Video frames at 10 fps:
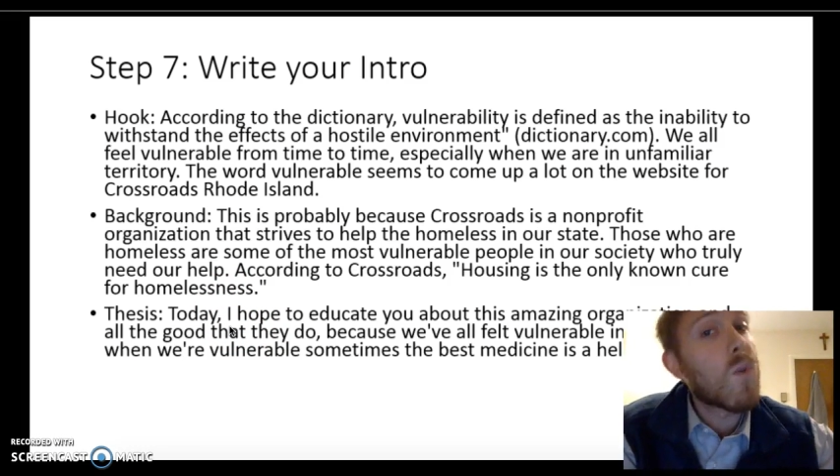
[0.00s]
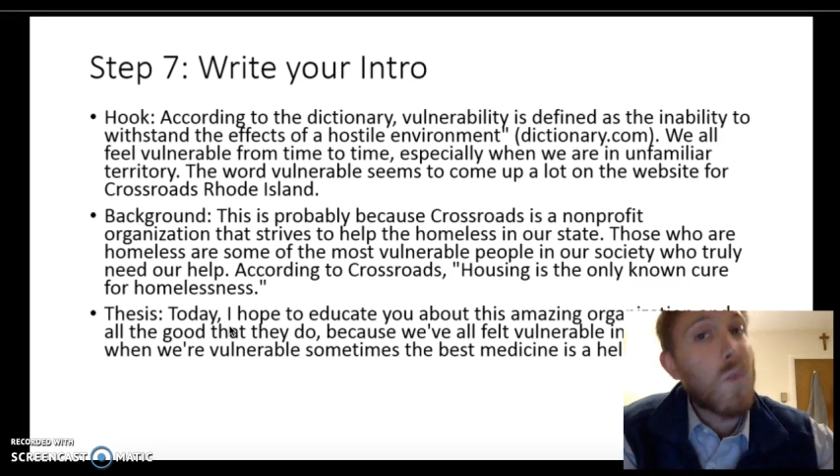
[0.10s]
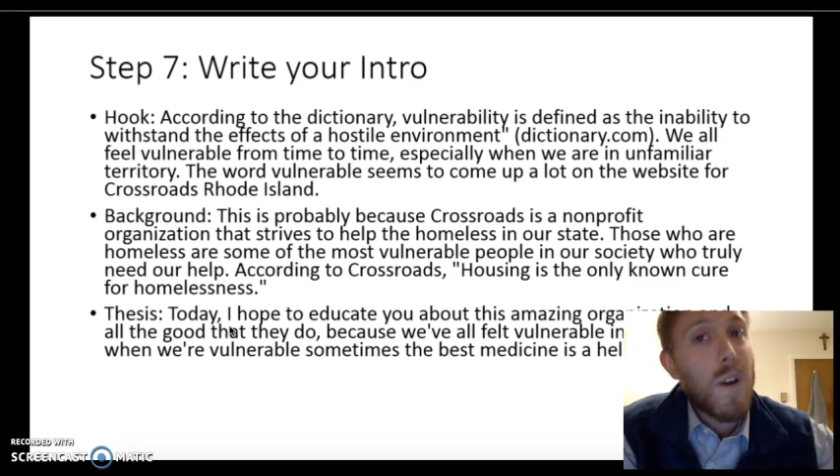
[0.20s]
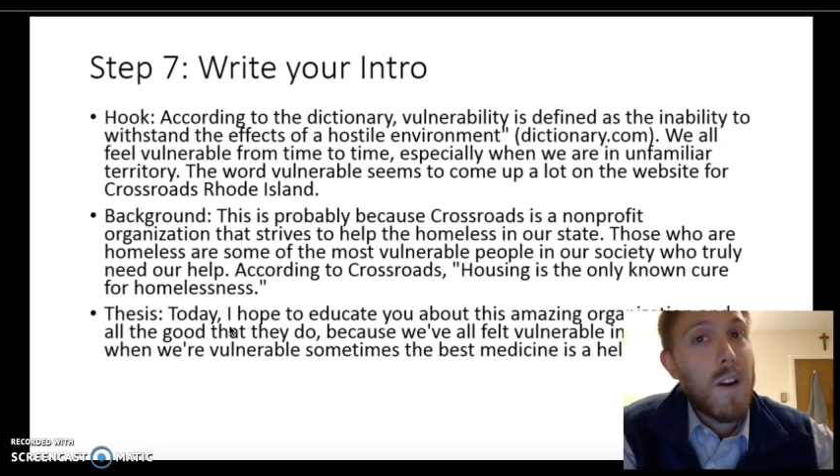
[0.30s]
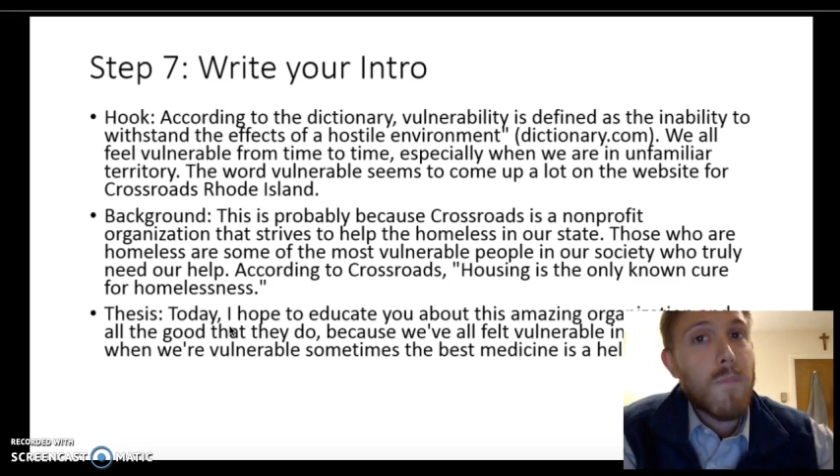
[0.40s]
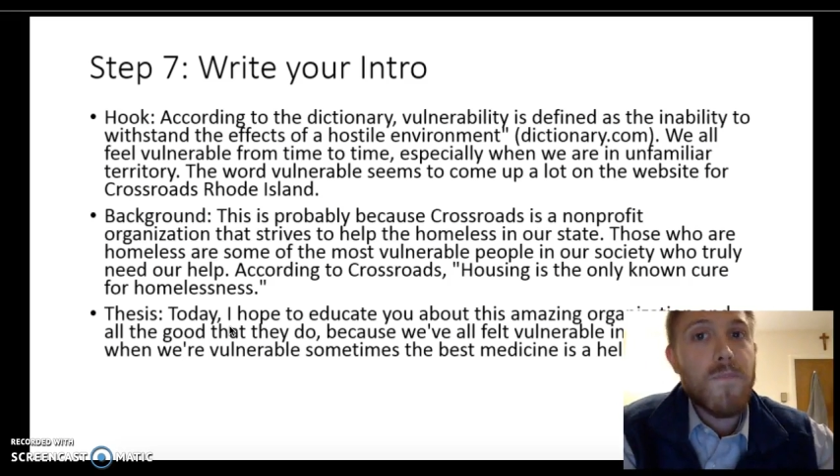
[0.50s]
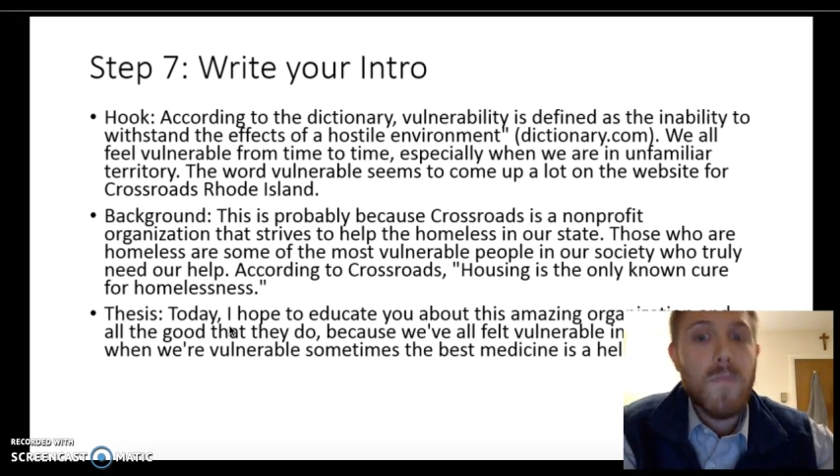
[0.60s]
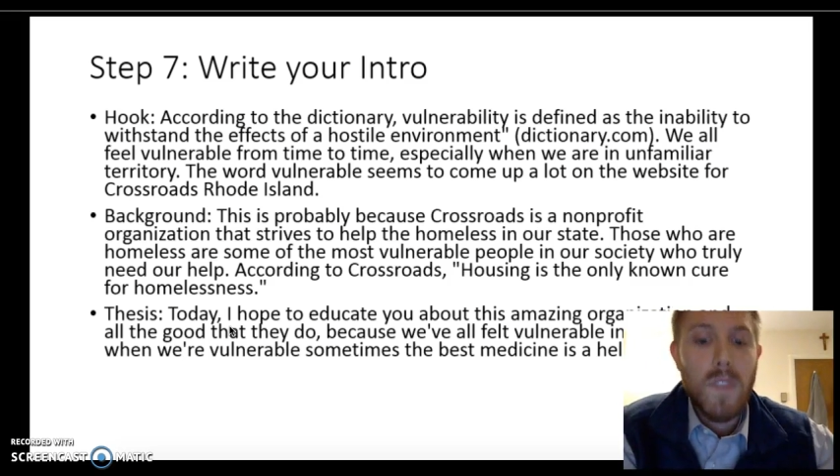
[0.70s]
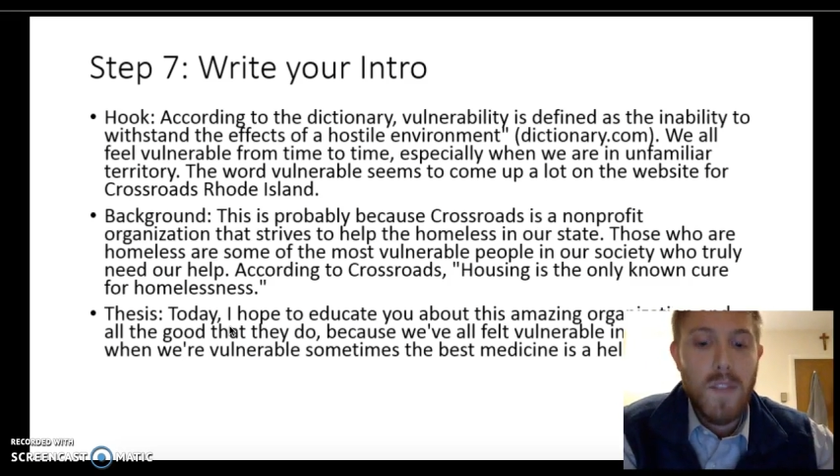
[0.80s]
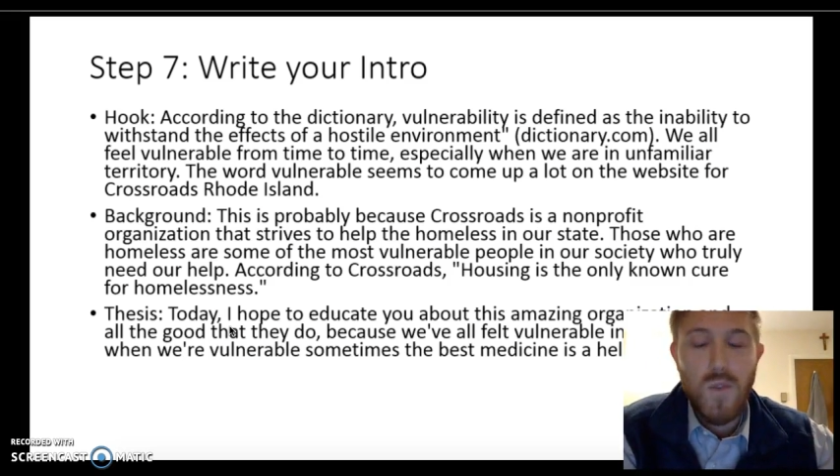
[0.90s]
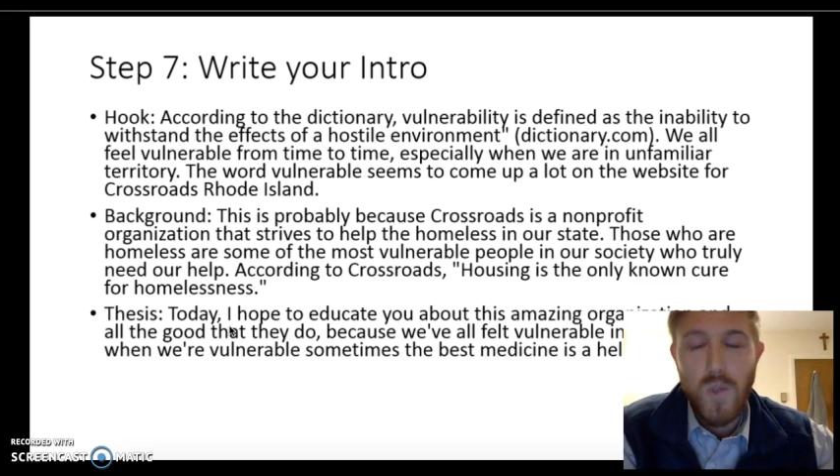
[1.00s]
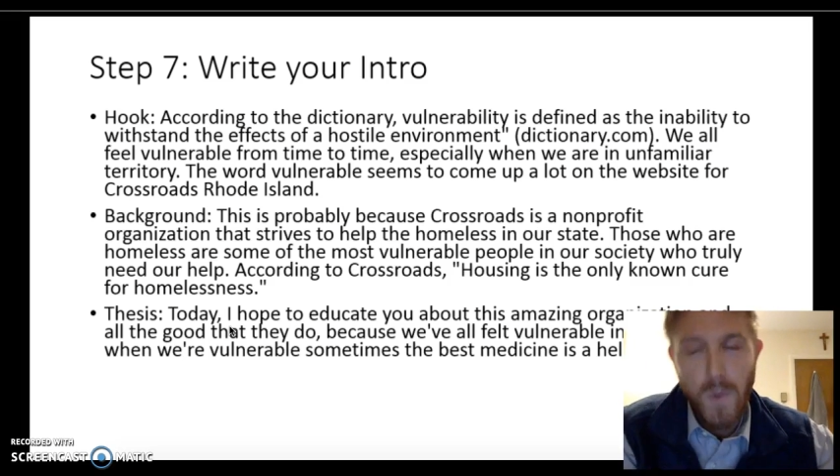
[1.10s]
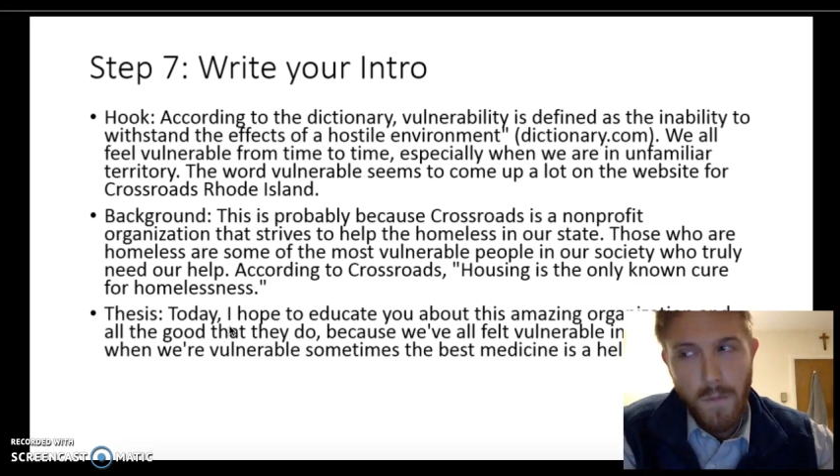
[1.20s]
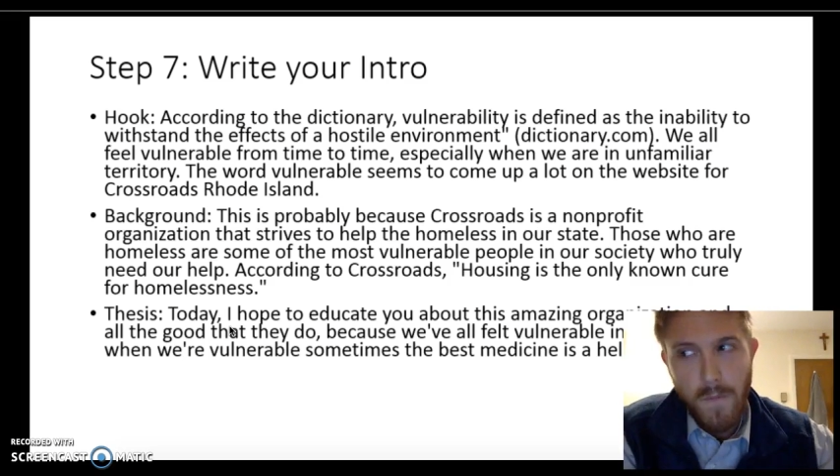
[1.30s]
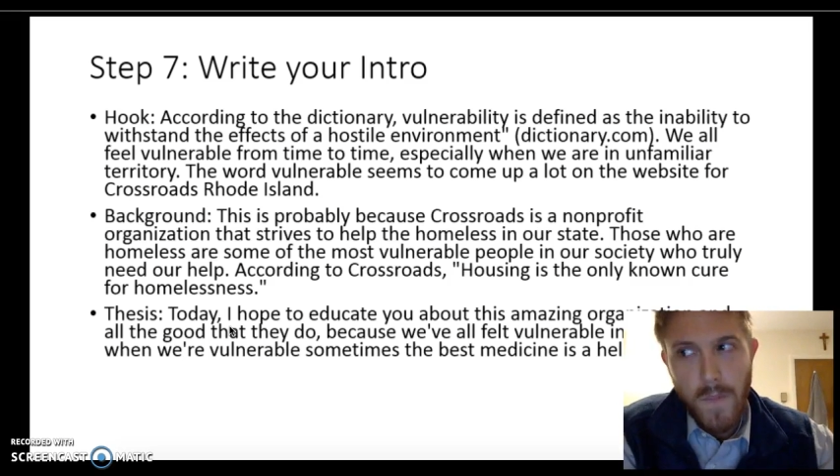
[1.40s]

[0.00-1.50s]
Well, that's true